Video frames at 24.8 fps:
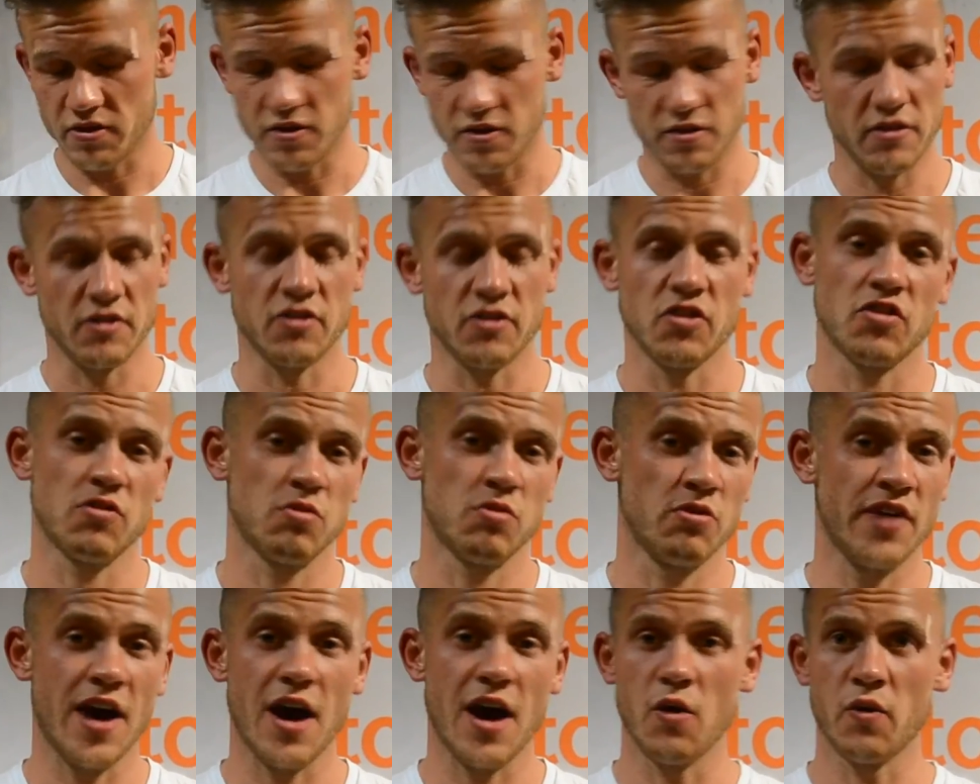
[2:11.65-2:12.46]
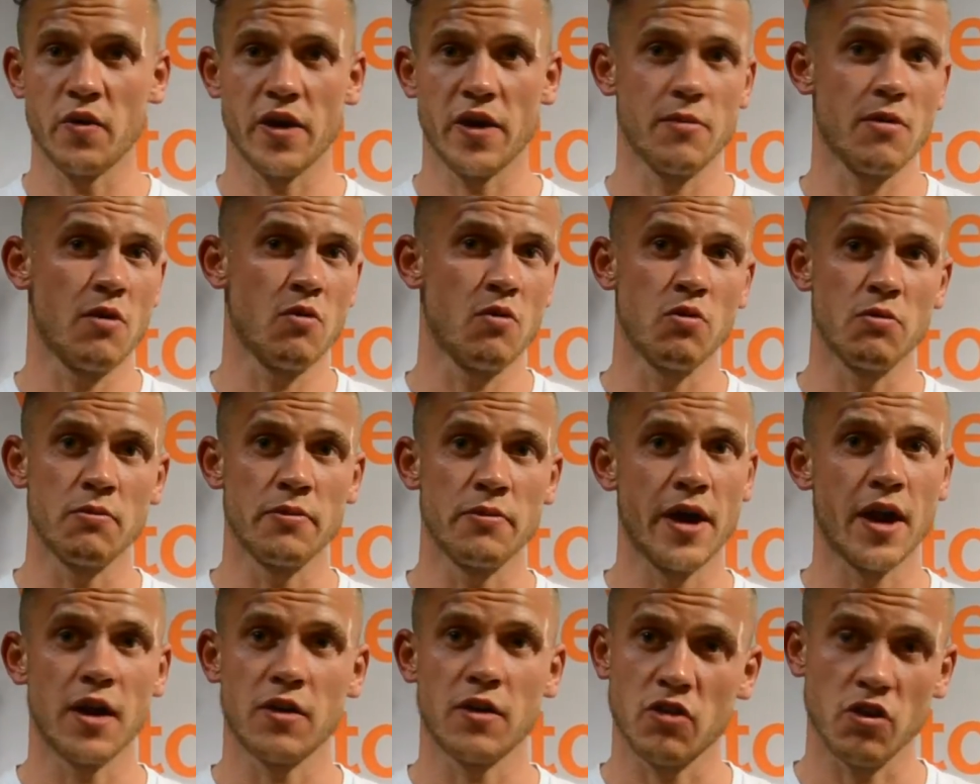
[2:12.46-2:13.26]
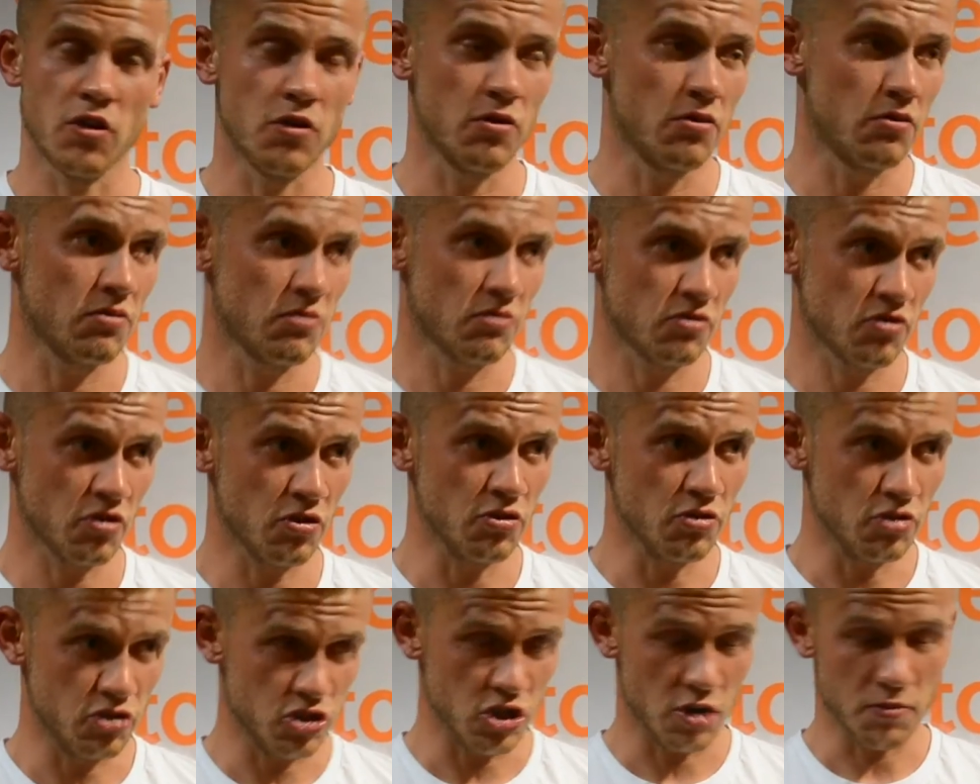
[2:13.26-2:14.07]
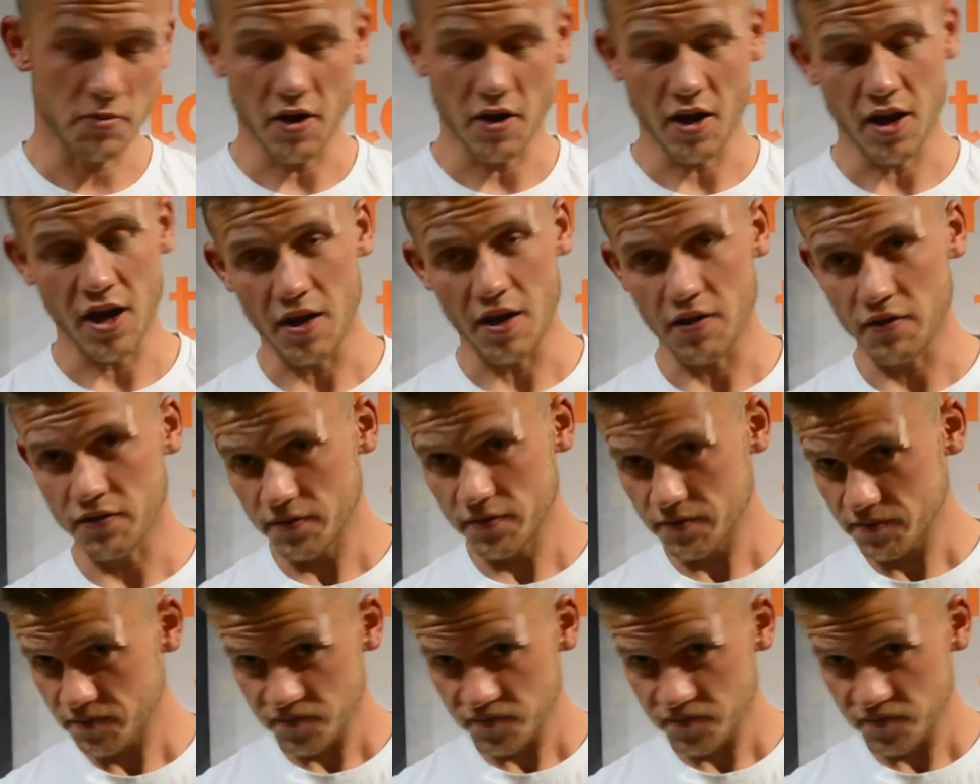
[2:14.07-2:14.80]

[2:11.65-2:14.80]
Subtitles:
Just without all them, I wouldn't be able to do the job that I love